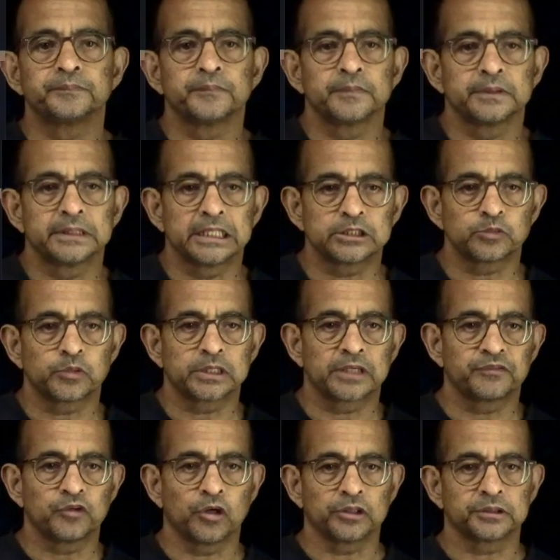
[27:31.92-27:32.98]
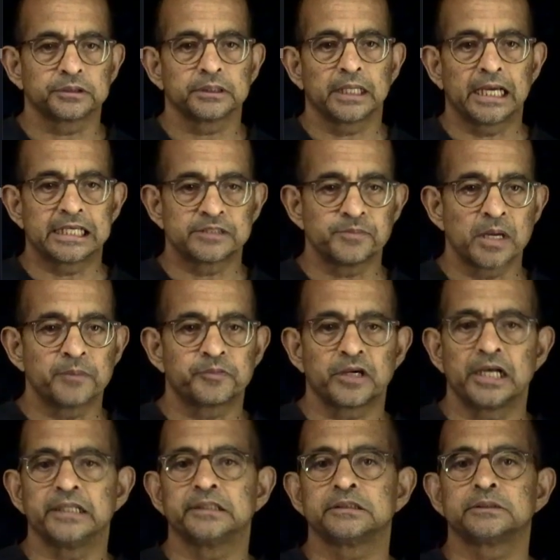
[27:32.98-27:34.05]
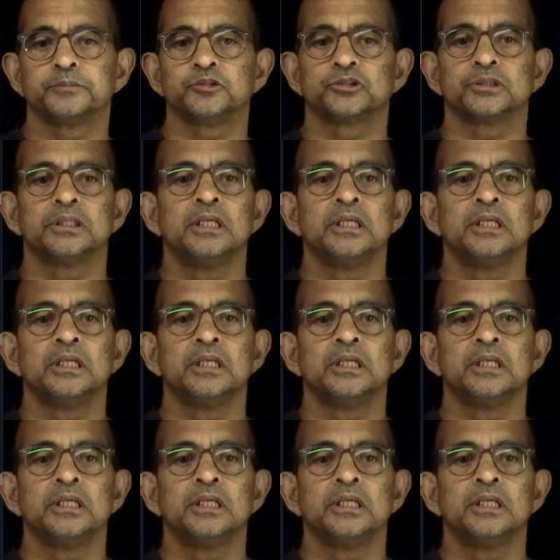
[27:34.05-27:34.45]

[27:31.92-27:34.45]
That's what I've got as my prior distribution.